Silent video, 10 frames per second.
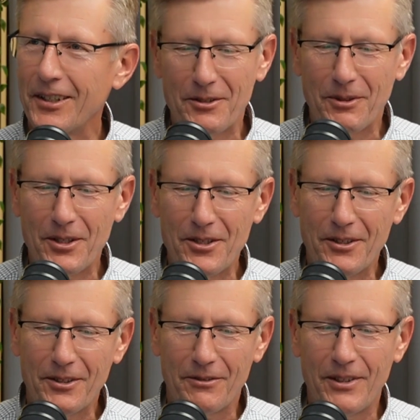What is
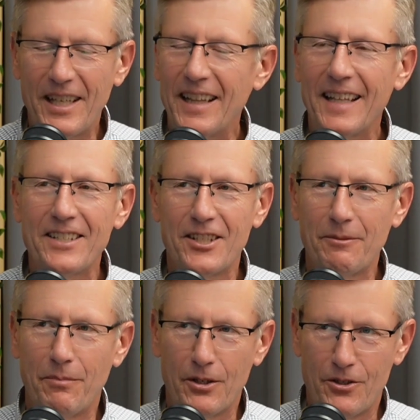a
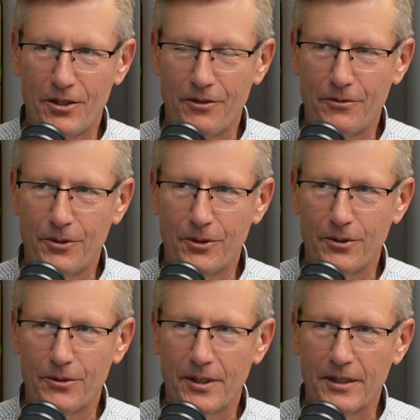realistic budget
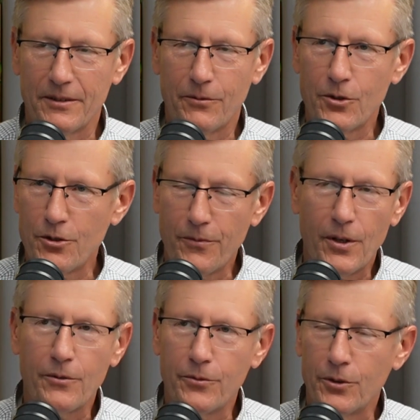for, first of
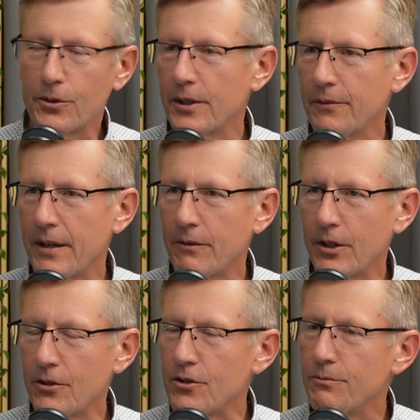all, for if I want
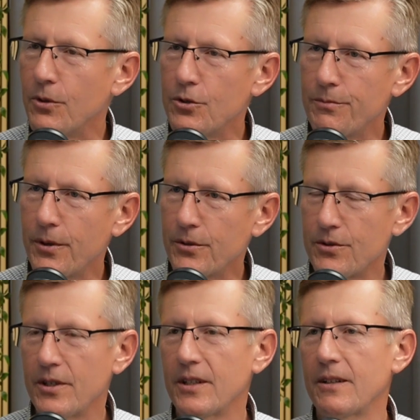to just boost
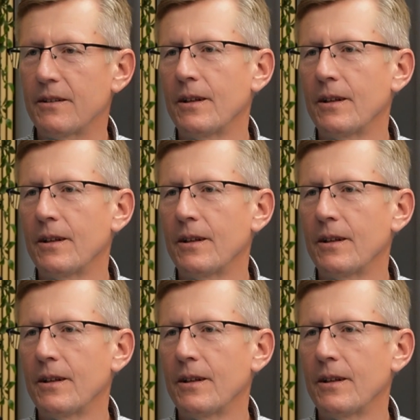posts, and then